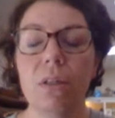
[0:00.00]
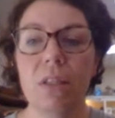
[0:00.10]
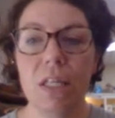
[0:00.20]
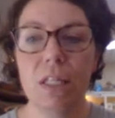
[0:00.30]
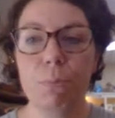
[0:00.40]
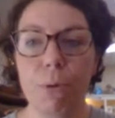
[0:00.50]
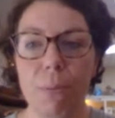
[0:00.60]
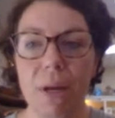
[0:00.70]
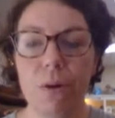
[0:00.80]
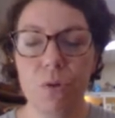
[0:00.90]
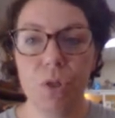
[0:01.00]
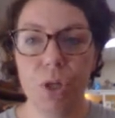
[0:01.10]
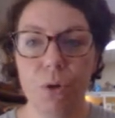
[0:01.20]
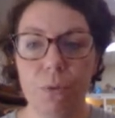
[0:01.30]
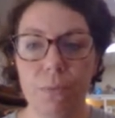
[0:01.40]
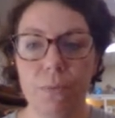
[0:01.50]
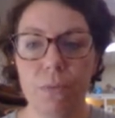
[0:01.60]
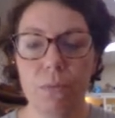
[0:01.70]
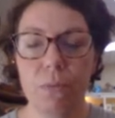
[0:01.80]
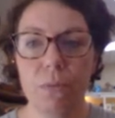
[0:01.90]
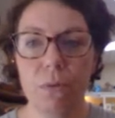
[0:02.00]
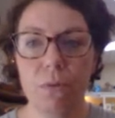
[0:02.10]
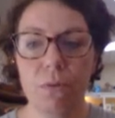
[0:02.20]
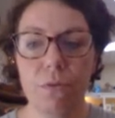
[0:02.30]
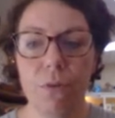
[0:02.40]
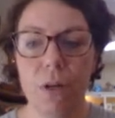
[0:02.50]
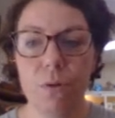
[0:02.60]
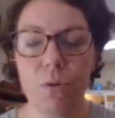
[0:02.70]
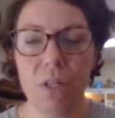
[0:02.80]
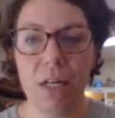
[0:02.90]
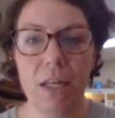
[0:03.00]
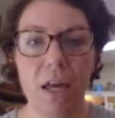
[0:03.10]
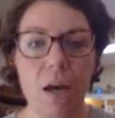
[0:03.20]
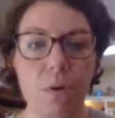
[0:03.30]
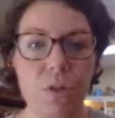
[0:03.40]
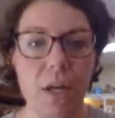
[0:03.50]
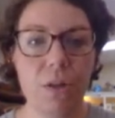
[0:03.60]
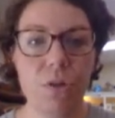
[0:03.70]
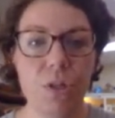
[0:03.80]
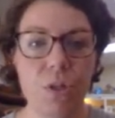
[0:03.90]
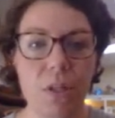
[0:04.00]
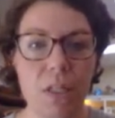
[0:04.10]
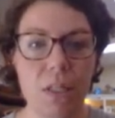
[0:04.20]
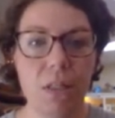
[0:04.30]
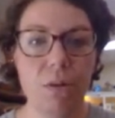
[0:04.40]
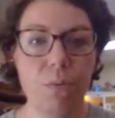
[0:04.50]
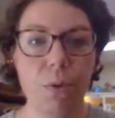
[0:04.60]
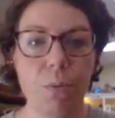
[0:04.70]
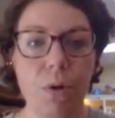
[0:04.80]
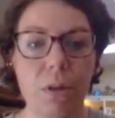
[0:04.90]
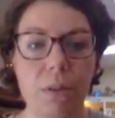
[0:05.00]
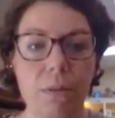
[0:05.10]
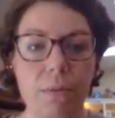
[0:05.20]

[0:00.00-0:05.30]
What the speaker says: this prepares you for understanding how to actually do this in the real world.